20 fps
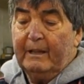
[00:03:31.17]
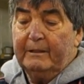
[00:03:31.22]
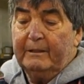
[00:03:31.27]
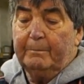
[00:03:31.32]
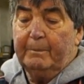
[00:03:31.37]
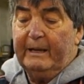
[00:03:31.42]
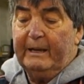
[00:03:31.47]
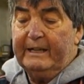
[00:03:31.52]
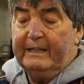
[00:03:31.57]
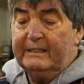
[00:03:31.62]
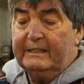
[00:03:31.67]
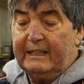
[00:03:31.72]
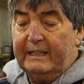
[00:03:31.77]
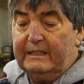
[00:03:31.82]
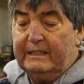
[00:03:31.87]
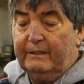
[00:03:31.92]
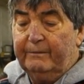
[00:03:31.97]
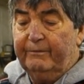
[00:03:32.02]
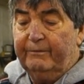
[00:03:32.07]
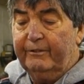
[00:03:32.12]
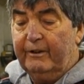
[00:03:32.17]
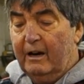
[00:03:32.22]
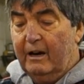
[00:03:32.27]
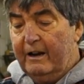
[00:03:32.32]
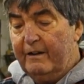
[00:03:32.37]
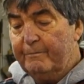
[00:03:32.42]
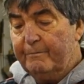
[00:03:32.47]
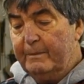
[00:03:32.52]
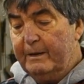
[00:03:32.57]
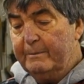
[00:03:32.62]
The blade is
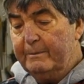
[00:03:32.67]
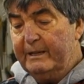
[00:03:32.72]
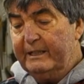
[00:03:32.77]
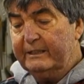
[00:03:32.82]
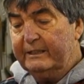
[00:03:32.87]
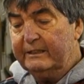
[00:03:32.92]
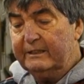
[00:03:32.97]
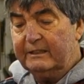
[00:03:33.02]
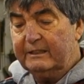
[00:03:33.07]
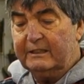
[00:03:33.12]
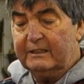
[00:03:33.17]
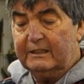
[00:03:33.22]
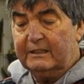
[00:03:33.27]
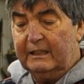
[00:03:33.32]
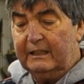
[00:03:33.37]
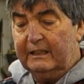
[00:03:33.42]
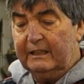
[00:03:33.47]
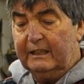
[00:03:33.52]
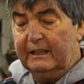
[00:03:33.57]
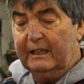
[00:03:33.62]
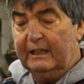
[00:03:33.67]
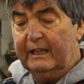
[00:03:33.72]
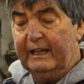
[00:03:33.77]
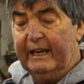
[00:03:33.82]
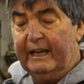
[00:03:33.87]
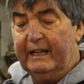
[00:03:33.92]
85mm.